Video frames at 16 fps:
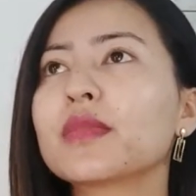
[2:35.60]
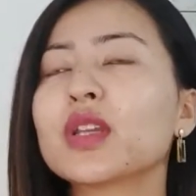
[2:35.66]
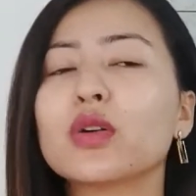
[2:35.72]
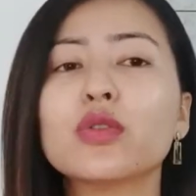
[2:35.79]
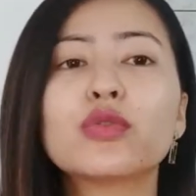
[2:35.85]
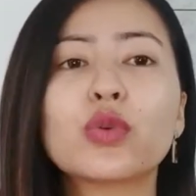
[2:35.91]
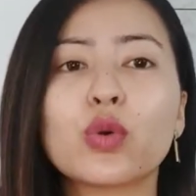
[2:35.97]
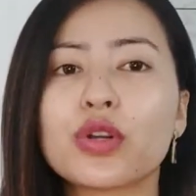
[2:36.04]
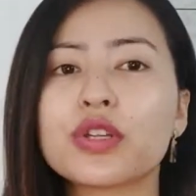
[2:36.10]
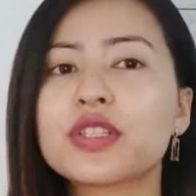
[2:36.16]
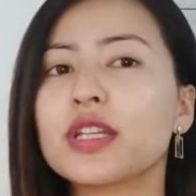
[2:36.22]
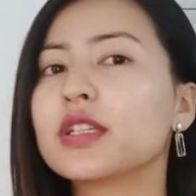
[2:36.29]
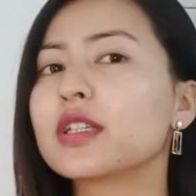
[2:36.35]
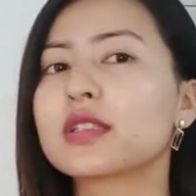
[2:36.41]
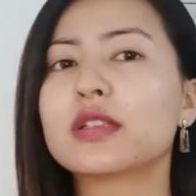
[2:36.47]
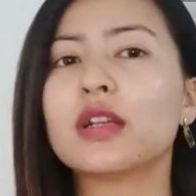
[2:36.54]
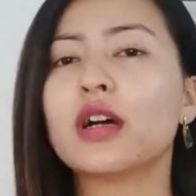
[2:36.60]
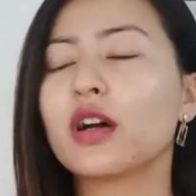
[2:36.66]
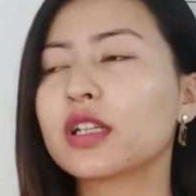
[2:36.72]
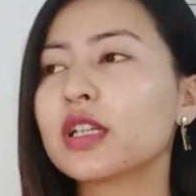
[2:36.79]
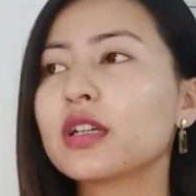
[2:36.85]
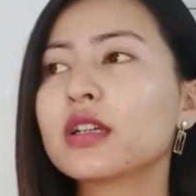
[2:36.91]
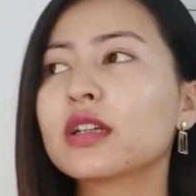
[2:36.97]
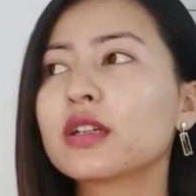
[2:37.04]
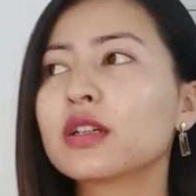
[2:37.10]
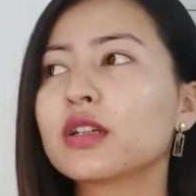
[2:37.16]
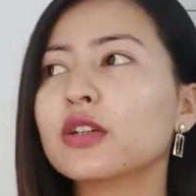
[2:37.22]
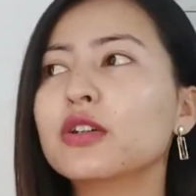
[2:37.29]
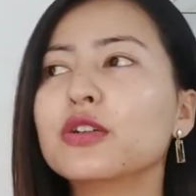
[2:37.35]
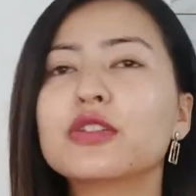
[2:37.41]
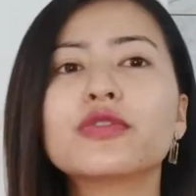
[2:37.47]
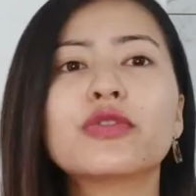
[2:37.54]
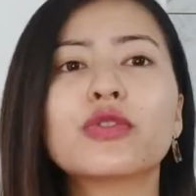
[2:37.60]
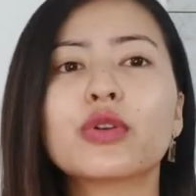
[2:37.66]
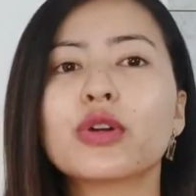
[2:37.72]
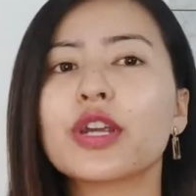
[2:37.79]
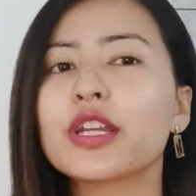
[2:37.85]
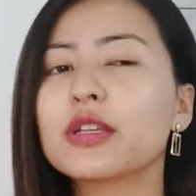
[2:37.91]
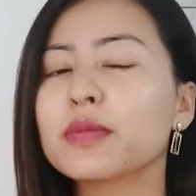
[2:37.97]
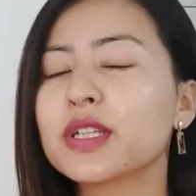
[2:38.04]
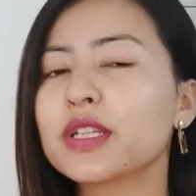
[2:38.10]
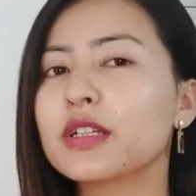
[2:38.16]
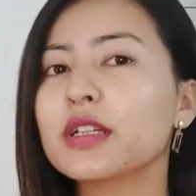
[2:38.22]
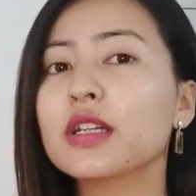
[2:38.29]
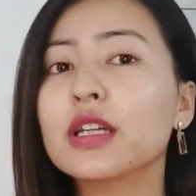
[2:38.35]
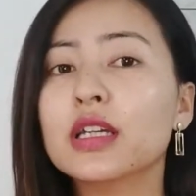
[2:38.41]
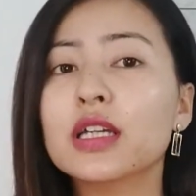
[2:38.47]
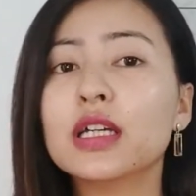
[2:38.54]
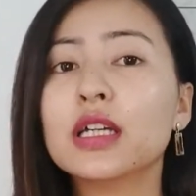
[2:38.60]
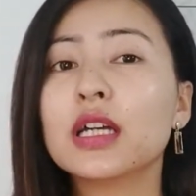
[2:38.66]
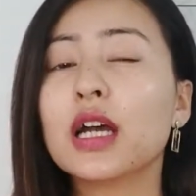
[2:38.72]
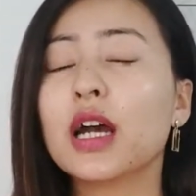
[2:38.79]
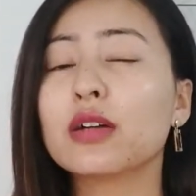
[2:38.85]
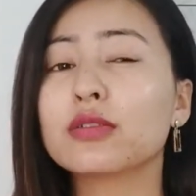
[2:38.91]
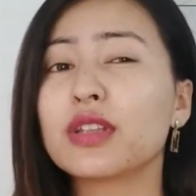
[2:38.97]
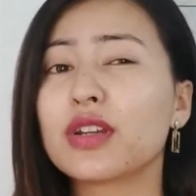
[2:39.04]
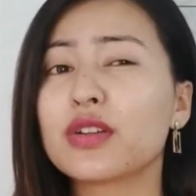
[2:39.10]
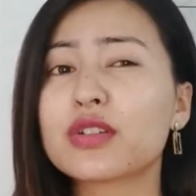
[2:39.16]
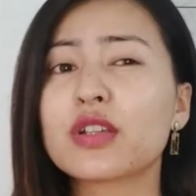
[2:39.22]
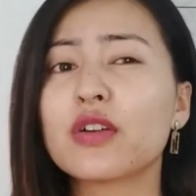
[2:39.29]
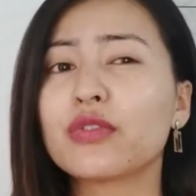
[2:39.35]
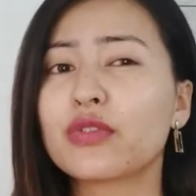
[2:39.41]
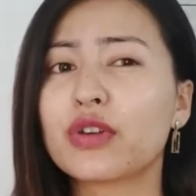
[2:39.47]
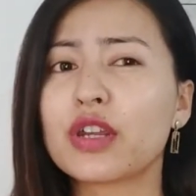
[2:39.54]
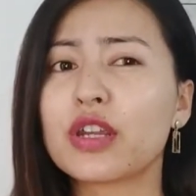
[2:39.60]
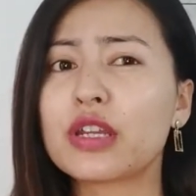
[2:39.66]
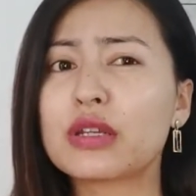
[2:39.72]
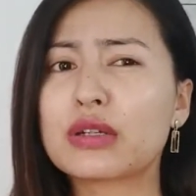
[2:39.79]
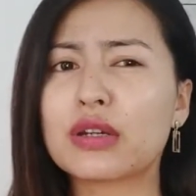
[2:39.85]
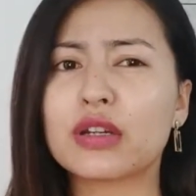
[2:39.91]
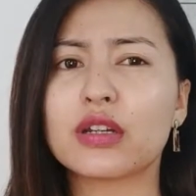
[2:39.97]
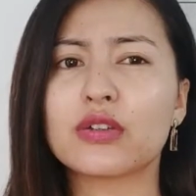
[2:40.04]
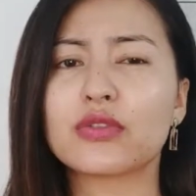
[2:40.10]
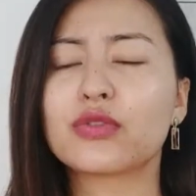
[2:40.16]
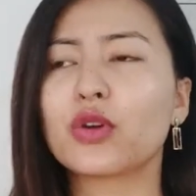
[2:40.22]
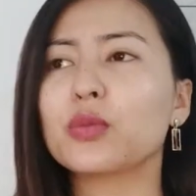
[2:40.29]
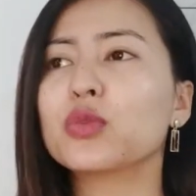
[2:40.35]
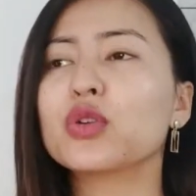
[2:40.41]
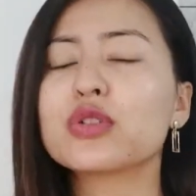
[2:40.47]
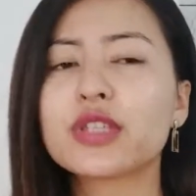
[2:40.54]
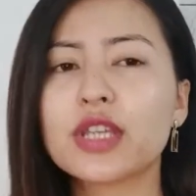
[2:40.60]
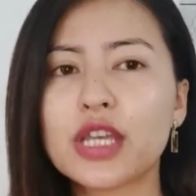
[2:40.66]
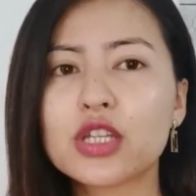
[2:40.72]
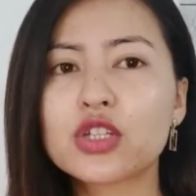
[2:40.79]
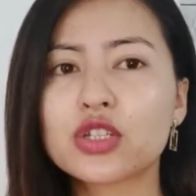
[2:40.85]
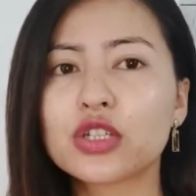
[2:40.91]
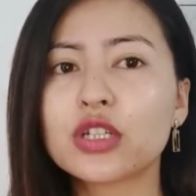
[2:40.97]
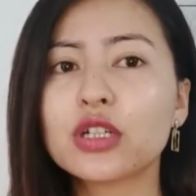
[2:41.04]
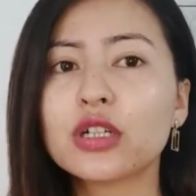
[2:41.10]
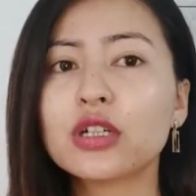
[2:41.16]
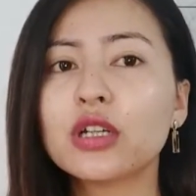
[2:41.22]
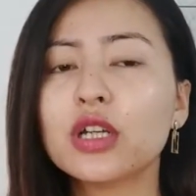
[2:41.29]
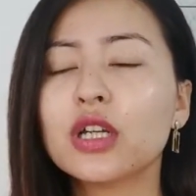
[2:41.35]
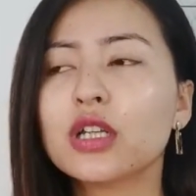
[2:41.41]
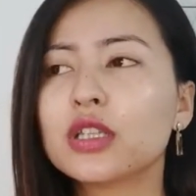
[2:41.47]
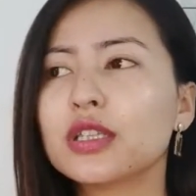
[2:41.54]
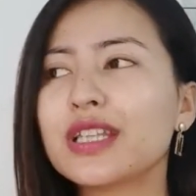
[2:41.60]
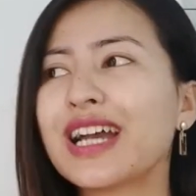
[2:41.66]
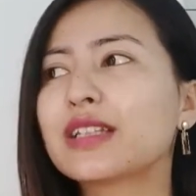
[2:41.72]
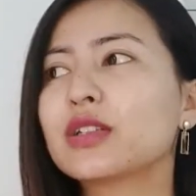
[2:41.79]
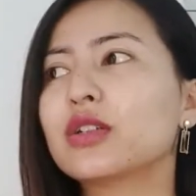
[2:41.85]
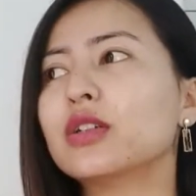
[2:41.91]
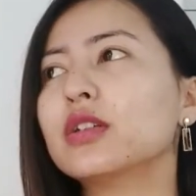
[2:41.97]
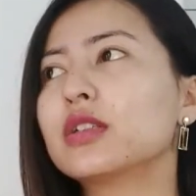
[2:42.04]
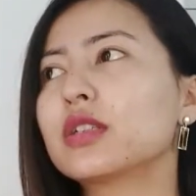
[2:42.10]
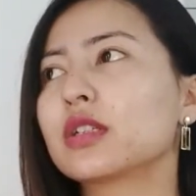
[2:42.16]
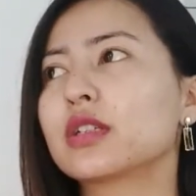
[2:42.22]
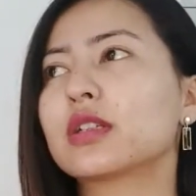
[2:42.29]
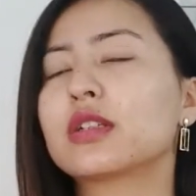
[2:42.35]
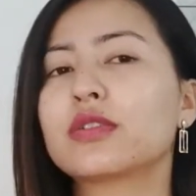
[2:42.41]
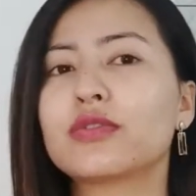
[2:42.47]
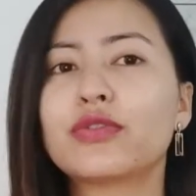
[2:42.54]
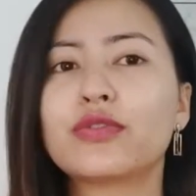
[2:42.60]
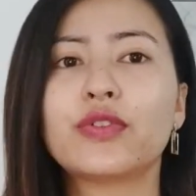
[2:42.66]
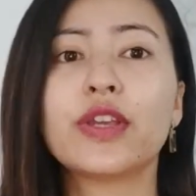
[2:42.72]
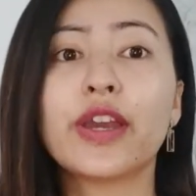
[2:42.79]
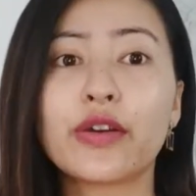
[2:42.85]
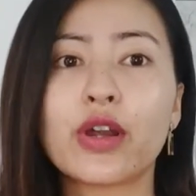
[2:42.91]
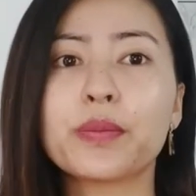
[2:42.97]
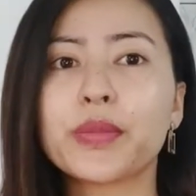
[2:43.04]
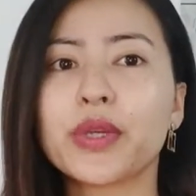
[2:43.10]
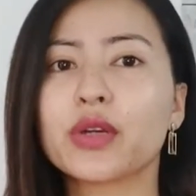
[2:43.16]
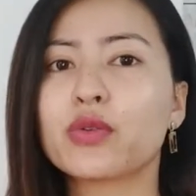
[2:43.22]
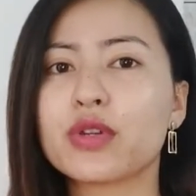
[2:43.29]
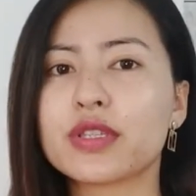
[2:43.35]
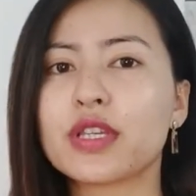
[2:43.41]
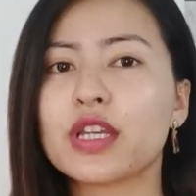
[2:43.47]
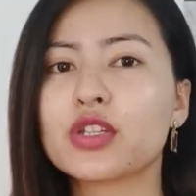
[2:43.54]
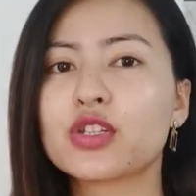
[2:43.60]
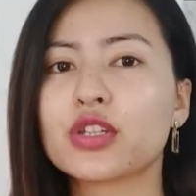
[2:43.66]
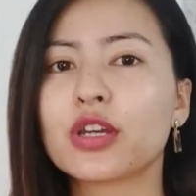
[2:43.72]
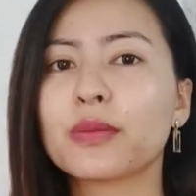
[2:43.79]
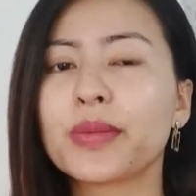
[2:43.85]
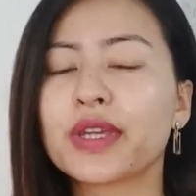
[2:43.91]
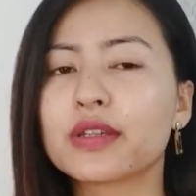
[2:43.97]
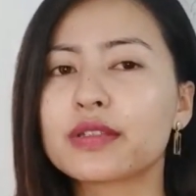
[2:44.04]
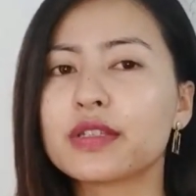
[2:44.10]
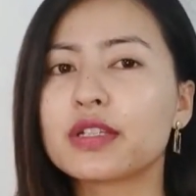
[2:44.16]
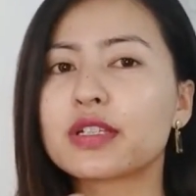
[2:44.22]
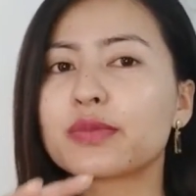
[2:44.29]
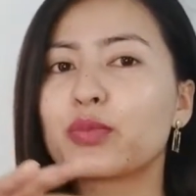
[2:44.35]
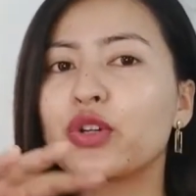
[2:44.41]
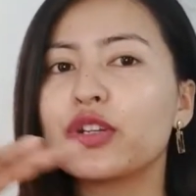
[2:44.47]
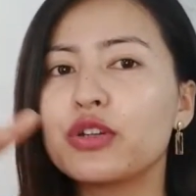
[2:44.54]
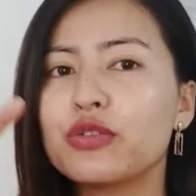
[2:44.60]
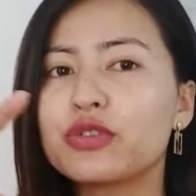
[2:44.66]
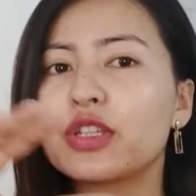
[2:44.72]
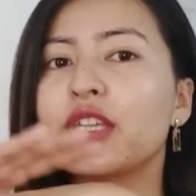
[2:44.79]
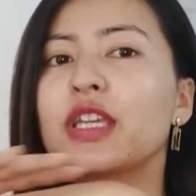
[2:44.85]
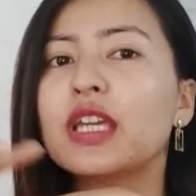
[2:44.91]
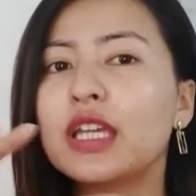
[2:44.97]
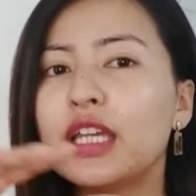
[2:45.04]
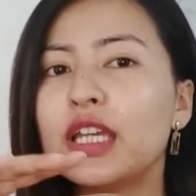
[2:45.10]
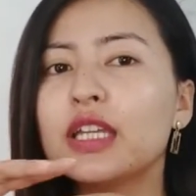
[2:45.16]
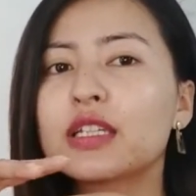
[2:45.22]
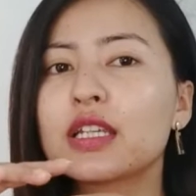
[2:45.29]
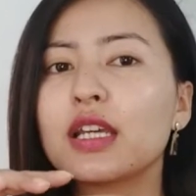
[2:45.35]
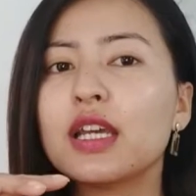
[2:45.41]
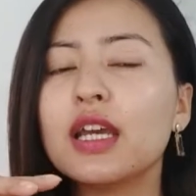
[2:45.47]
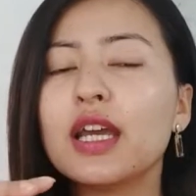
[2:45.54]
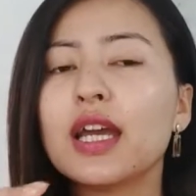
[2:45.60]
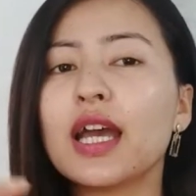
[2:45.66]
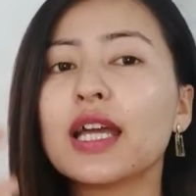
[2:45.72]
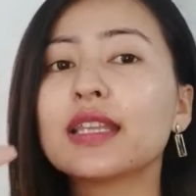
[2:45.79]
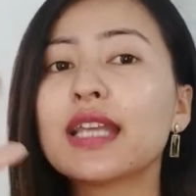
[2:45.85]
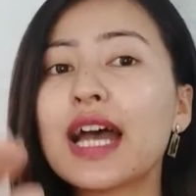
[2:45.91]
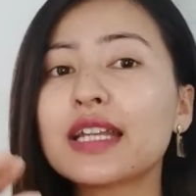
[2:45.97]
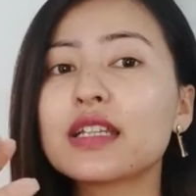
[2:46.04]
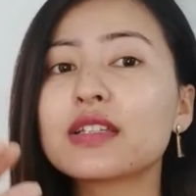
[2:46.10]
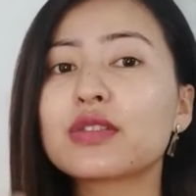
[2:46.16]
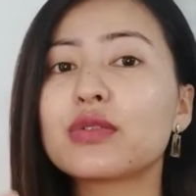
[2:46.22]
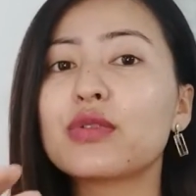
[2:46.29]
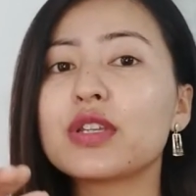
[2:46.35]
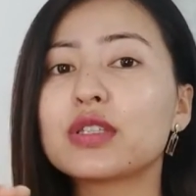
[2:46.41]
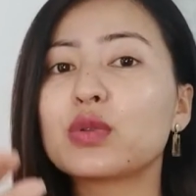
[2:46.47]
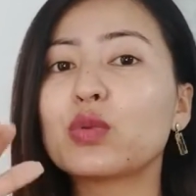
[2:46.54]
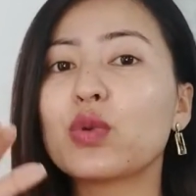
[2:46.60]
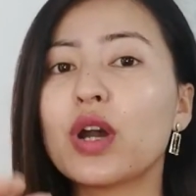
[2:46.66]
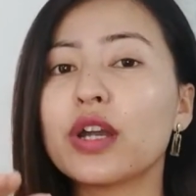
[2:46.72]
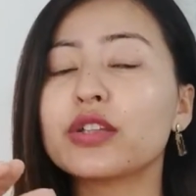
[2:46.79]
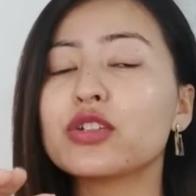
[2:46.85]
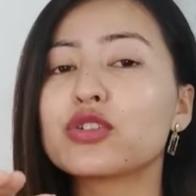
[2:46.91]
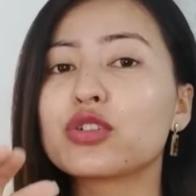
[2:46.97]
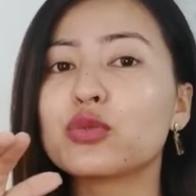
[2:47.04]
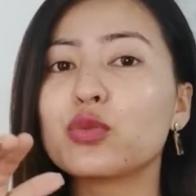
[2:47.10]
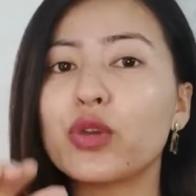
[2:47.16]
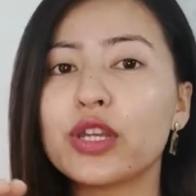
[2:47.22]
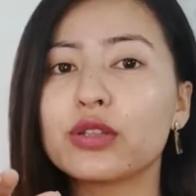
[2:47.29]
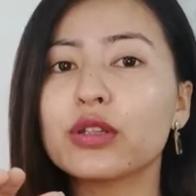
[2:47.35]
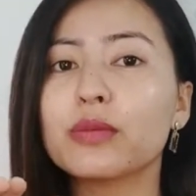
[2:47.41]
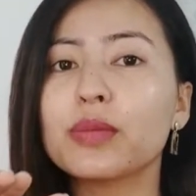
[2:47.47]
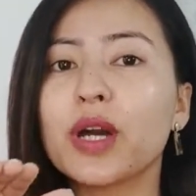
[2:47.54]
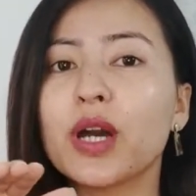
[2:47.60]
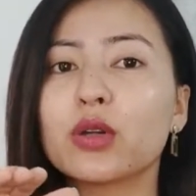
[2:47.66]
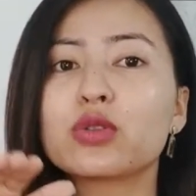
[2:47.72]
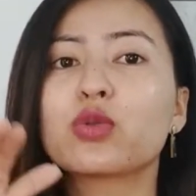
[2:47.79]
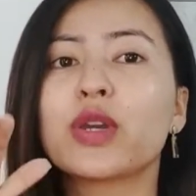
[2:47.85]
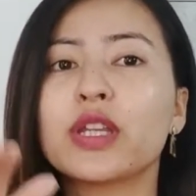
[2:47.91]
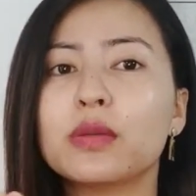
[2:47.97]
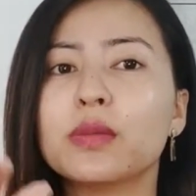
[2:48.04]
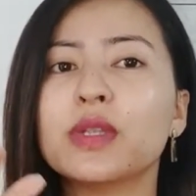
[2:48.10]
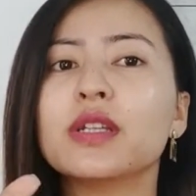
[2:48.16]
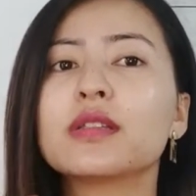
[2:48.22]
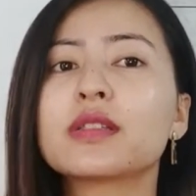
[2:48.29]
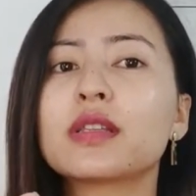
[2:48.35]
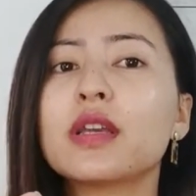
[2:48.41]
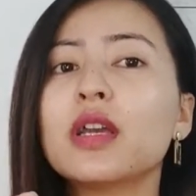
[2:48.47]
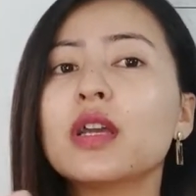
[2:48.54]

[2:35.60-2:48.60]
of course it is not good for anybody out there suffering from rosacea. That could flare up your rosacea because it's producing heat, and that is the reason why you should wait about 20 minutes